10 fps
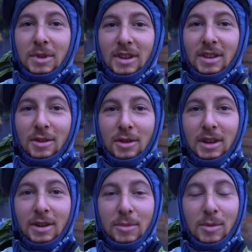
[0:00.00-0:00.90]
gonna go
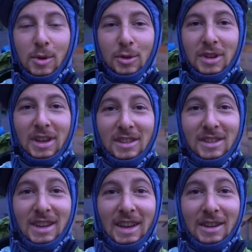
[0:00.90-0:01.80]
hit up the motel
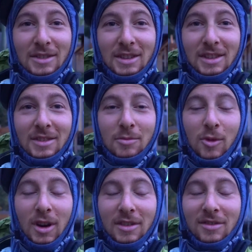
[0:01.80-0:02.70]
in town, get some
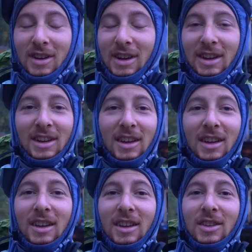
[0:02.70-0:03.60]
Wi-Fi.
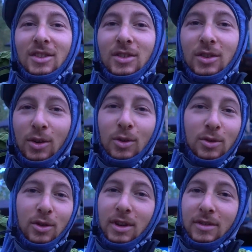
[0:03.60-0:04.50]
So
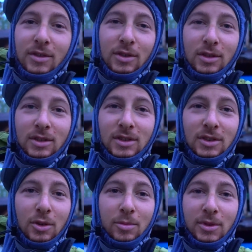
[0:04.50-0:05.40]
grateful and
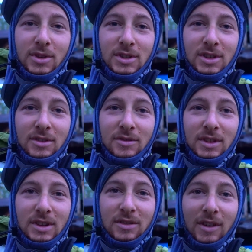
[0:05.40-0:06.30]
so appreciative to
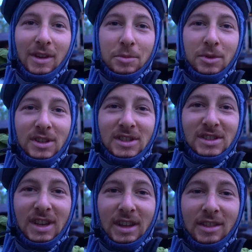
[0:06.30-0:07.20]
this family.
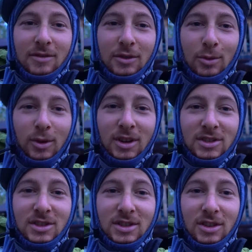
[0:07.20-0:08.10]
Seth, if you're
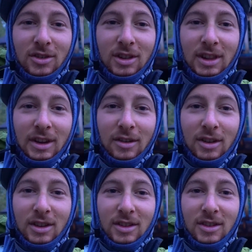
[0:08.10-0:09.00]
watching, you're
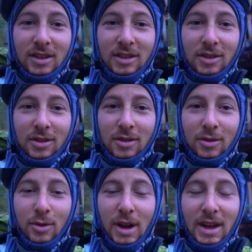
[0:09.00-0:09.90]
hilarious and your
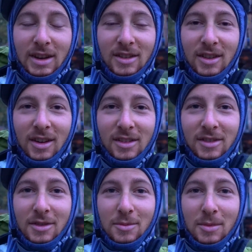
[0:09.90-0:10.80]
rat is
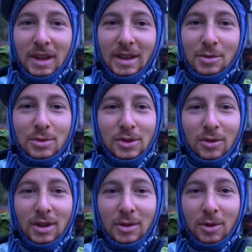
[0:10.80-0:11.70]
awesome. And it was
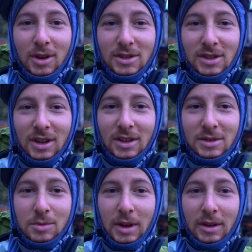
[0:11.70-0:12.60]
great watching
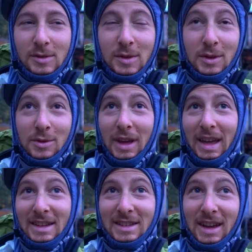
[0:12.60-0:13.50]
Austin Powers with you
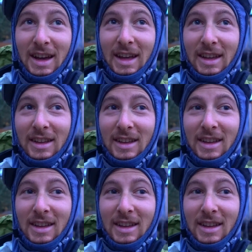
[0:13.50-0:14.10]
and Ty